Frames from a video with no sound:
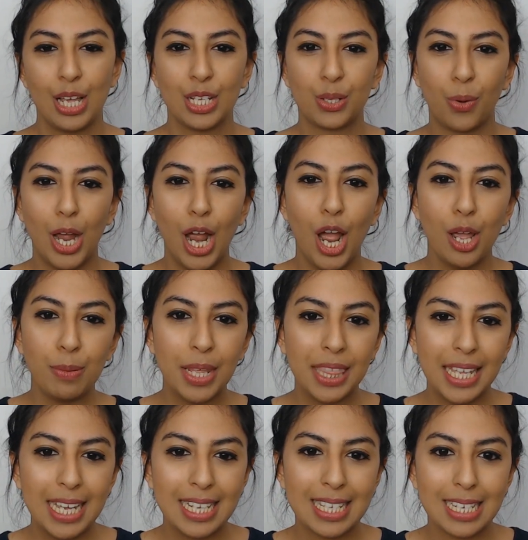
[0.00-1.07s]
So I hope that
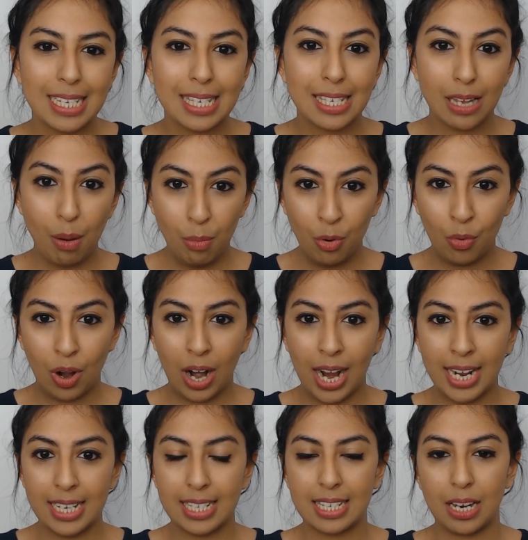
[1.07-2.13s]
this
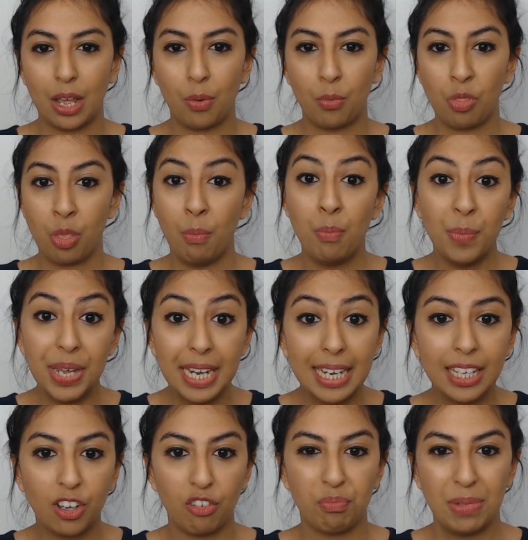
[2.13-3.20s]
summarised the
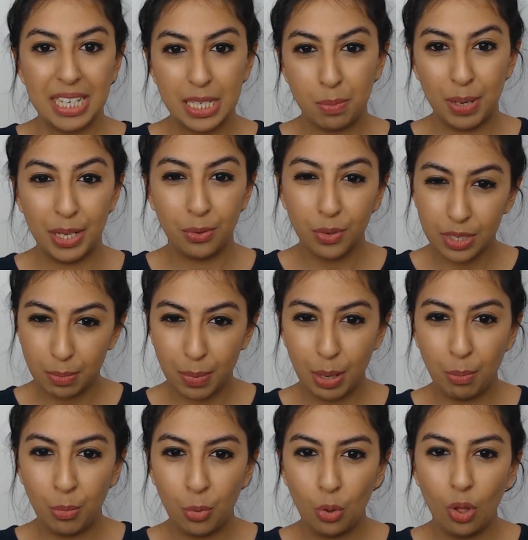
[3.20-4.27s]
meaning of missed pills a
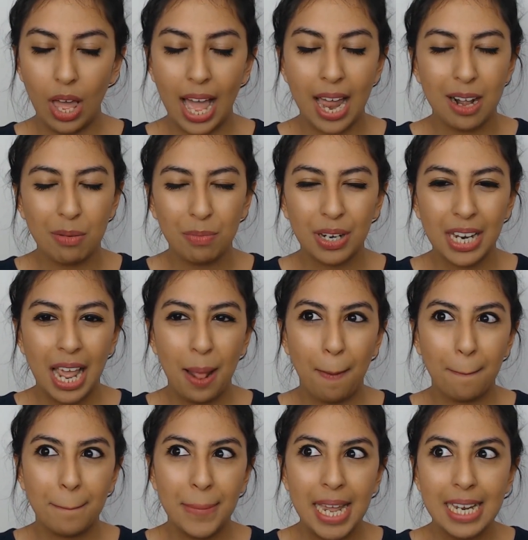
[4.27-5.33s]
bit more and
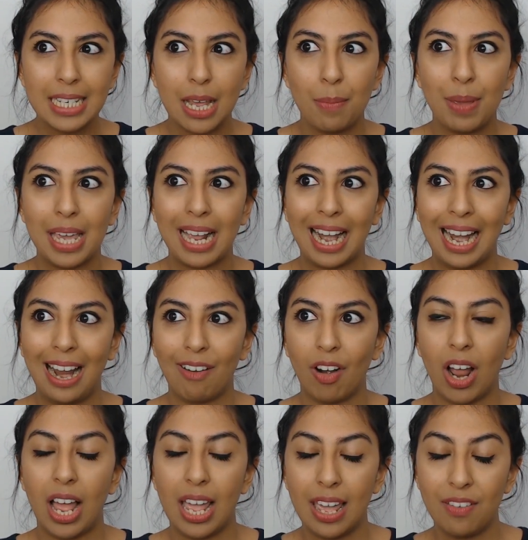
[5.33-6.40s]
made it a bit
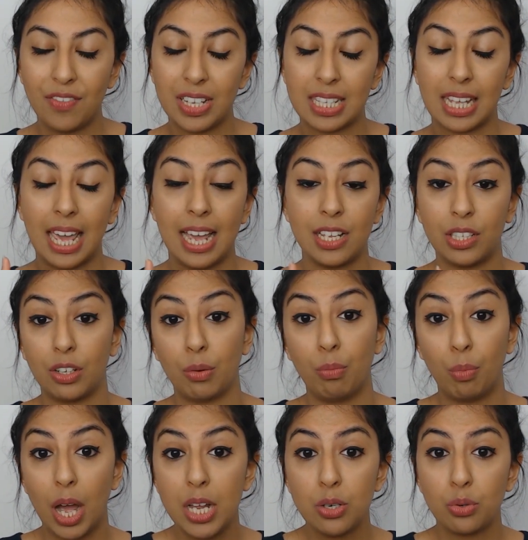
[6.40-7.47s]
clearer if it's the case of
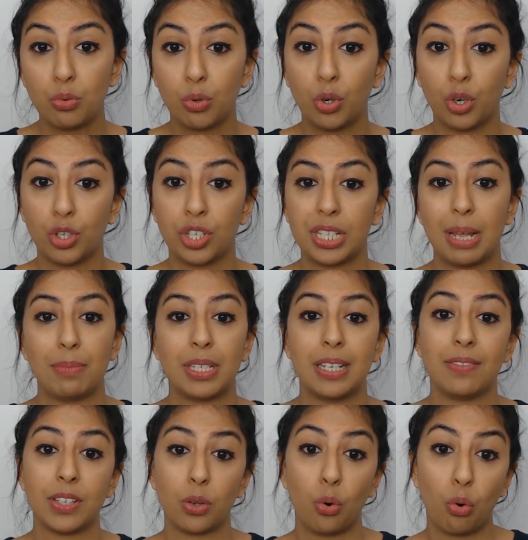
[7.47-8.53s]
combined oral
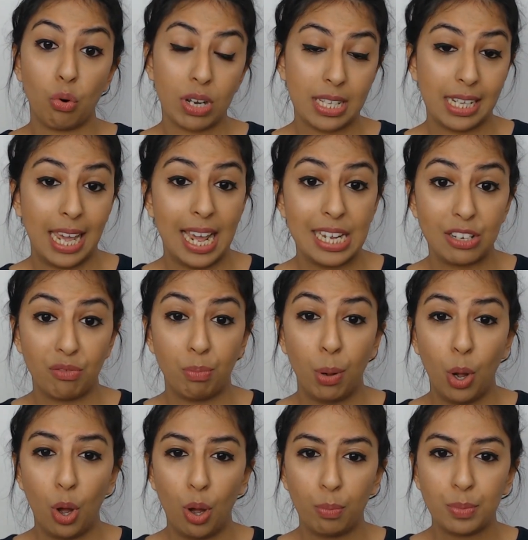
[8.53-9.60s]
contraceptives or it's the case of
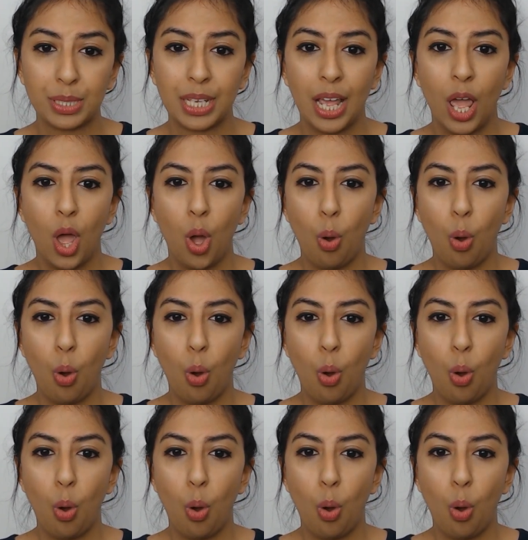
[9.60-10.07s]
POPs,